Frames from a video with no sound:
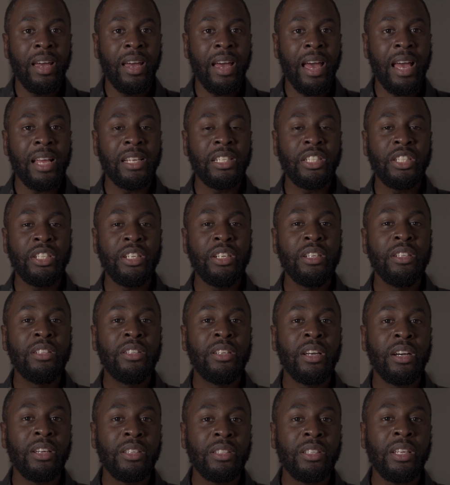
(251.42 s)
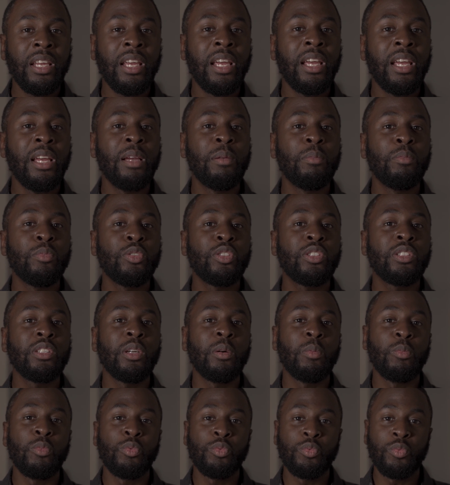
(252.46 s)
and she does him
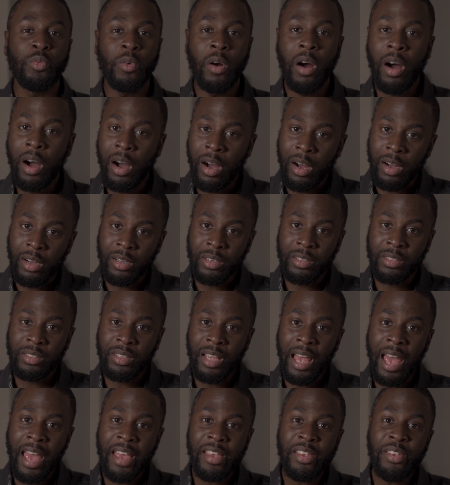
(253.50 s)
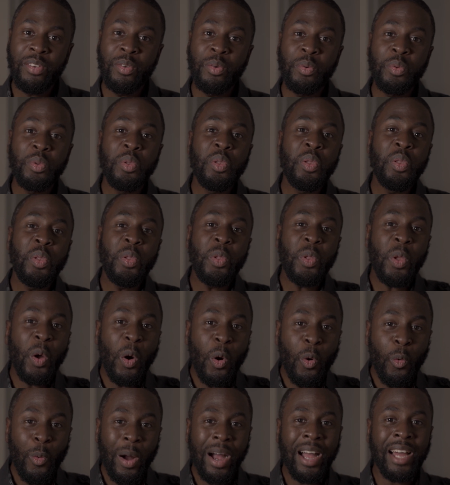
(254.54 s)
some wrongs. And you
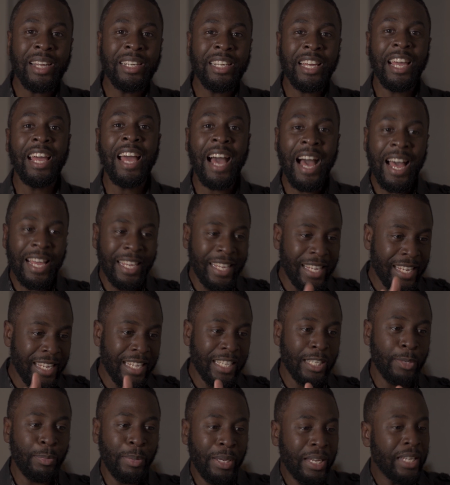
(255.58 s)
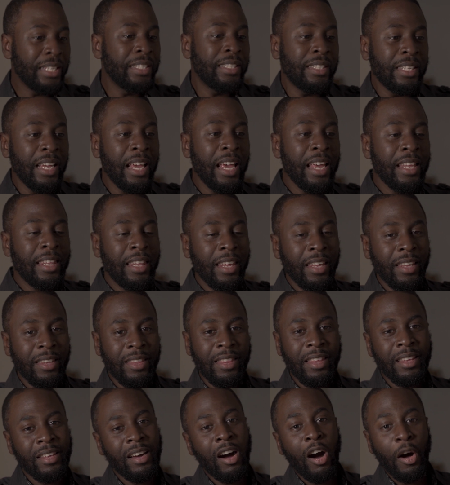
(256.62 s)
know what kind of guy he is, because
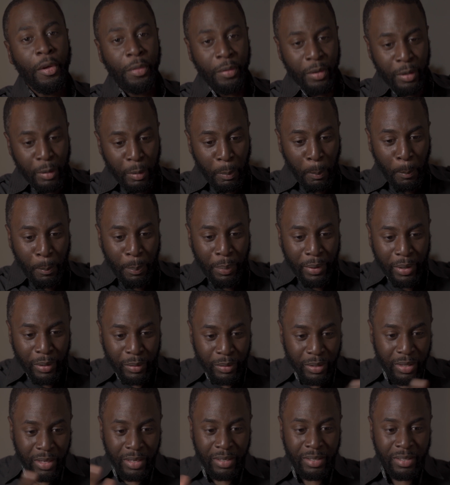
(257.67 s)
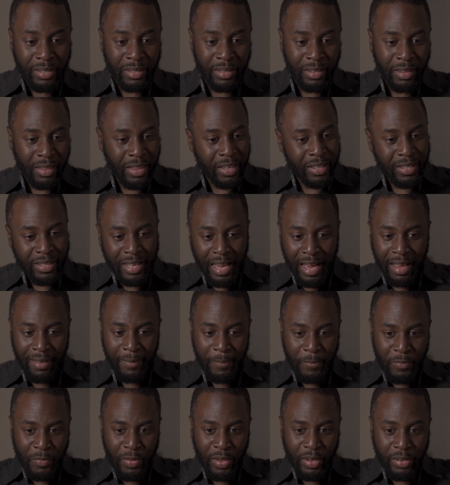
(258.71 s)
the author had built this
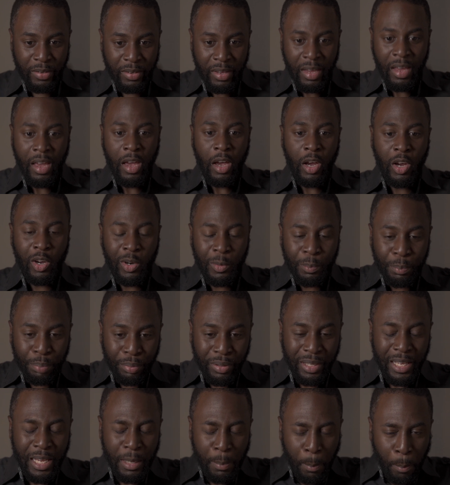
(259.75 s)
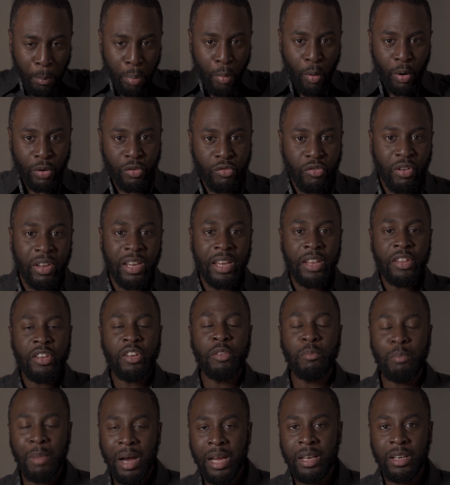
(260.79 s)
complete portrait in your
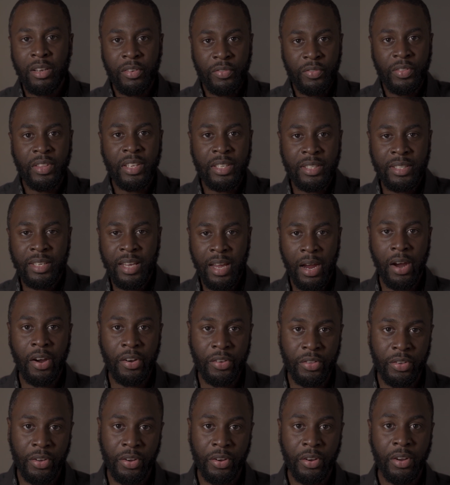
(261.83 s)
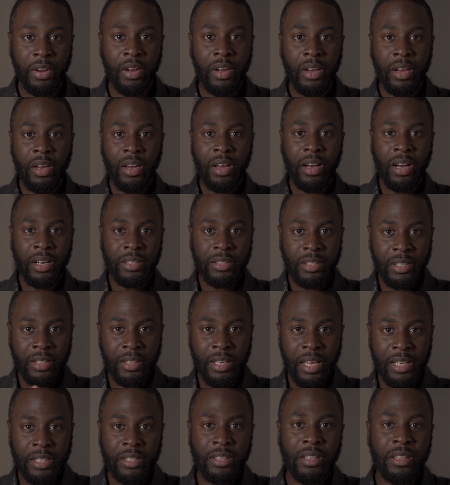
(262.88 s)
mind of this character until it
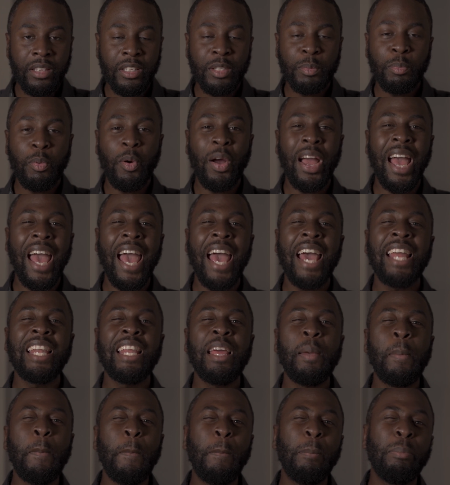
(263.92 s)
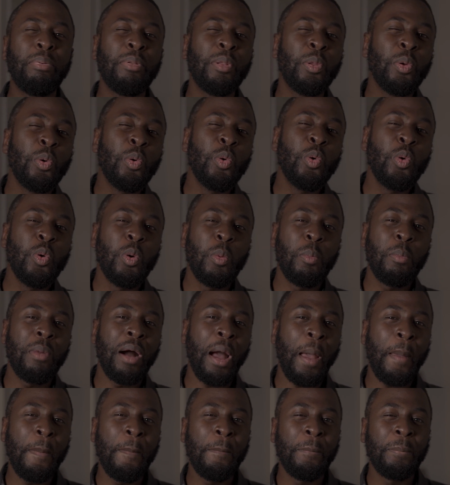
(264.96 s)
gets to this point. And it blew
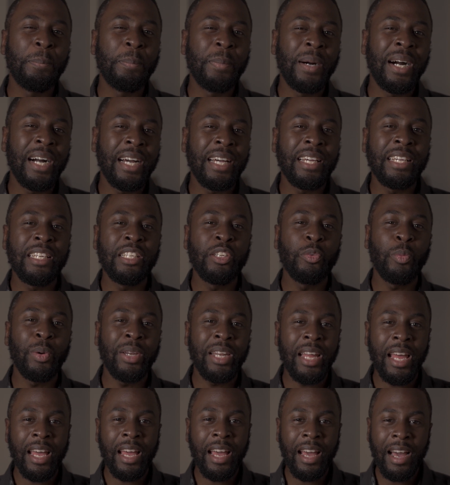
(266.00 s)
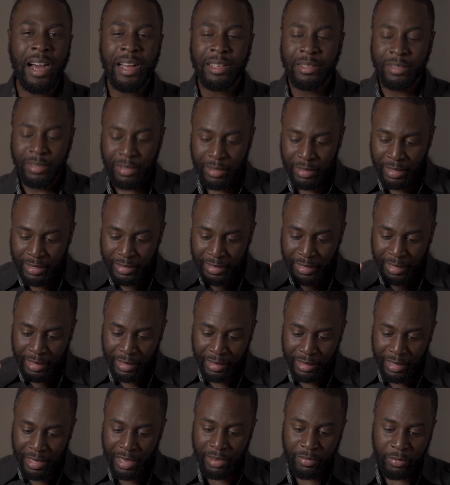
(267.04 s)
my mind when I got to this
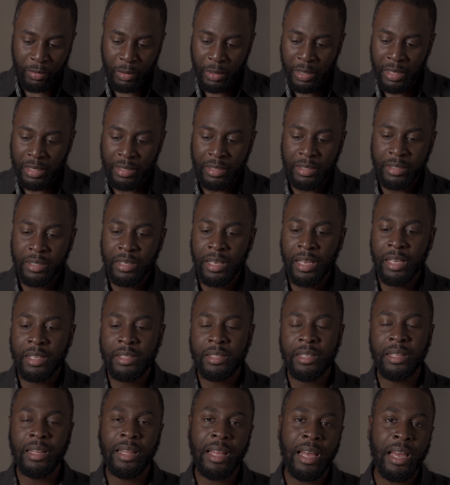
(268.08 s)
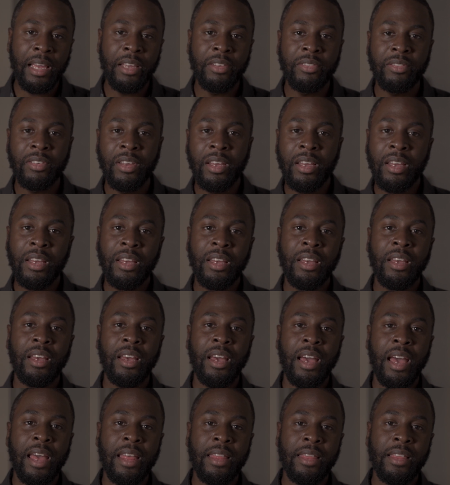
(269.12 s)
level in this kid's life
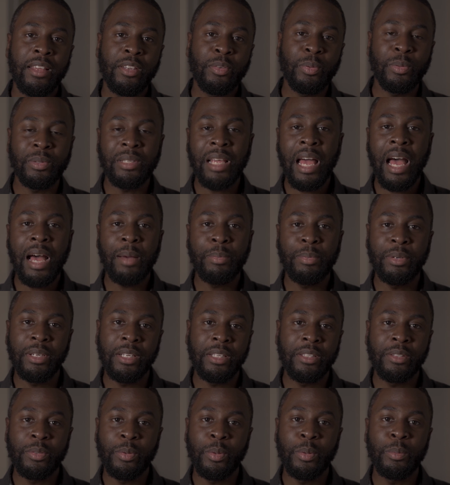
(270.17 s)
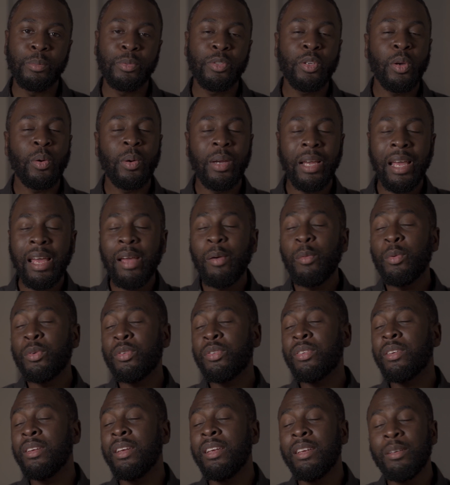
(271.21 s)
and this was happening to him. So it
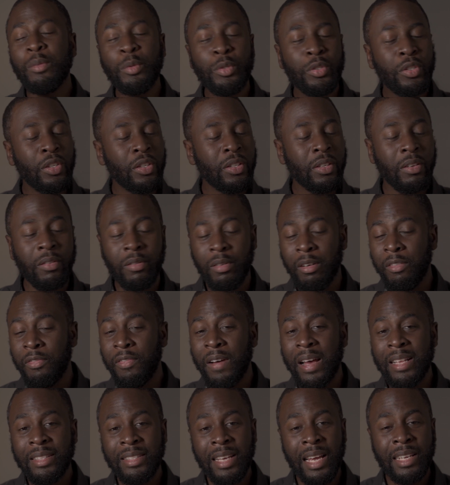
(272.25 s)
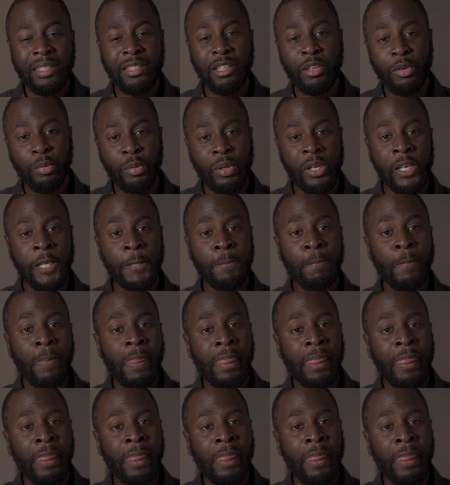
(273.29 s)
was just a fantastic read.